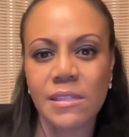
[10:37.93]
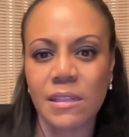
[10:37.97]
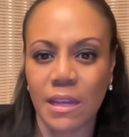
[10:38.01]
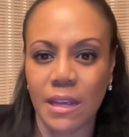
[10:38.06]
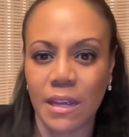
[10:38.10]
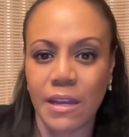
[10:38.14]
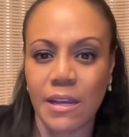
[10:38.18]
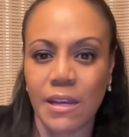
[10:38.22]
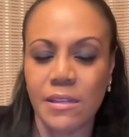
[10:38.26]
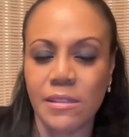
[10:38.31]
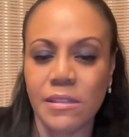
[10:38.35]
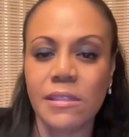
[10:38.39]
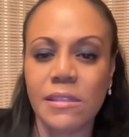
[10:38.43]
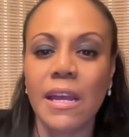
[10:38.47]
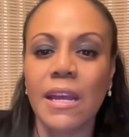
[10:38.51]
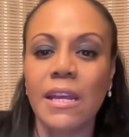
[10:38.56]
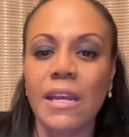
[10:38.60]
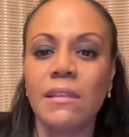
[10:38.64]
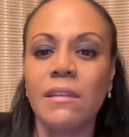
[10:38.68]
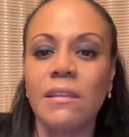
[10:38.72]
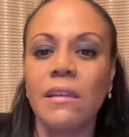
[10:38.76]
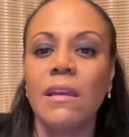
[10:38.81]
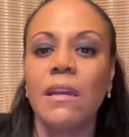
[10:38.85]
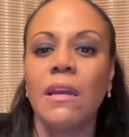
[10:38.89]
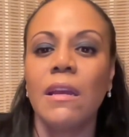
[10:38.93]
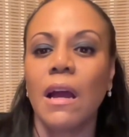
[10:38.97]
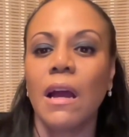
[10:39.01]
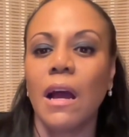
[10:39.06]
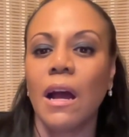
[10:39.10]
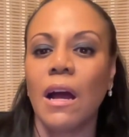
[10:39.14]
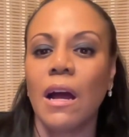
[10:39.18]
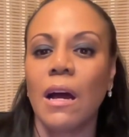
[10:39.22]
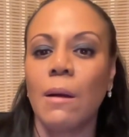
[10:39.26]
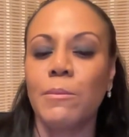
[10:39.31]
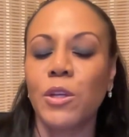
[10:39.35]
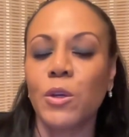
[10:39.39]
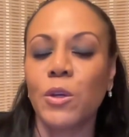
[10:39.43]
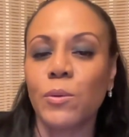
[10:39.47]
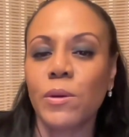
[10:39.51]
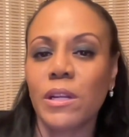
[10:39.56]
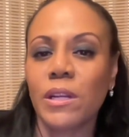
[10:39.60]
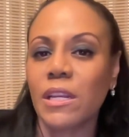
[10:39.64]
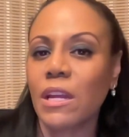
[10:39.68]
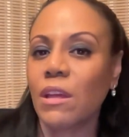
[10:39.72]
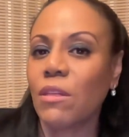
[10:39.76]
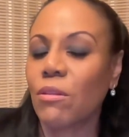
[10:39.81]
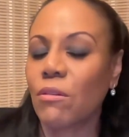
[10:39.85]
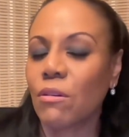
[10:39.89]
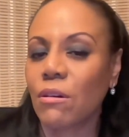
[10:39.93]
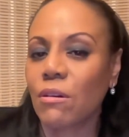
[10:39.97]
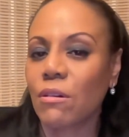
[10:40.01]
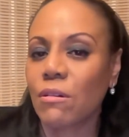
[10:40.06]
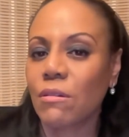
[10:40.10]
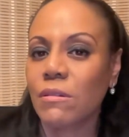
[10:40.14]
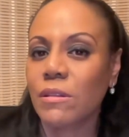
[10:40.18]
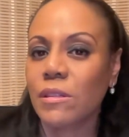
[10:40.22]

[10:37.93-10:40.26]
Like I said, you can either